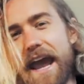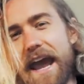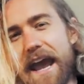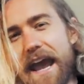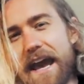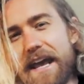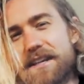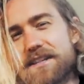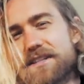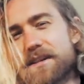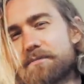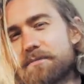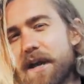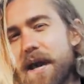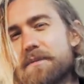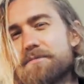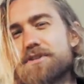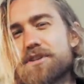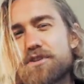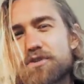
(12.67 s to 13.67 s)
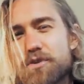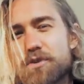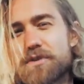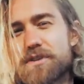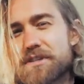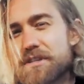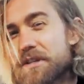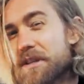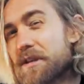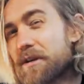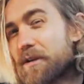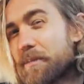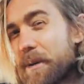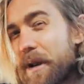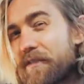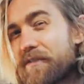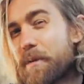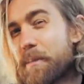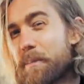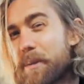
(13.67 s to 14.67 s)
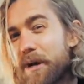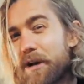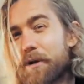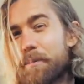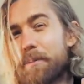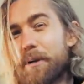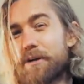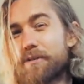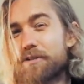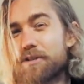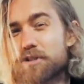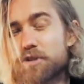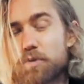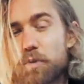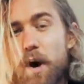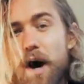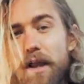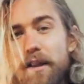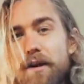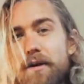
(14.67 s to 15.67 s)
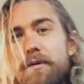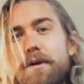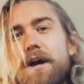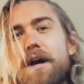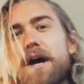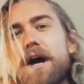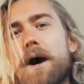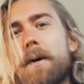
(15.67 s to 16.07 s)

and sometimes the truth is a little bit of a bitter pill to swallow,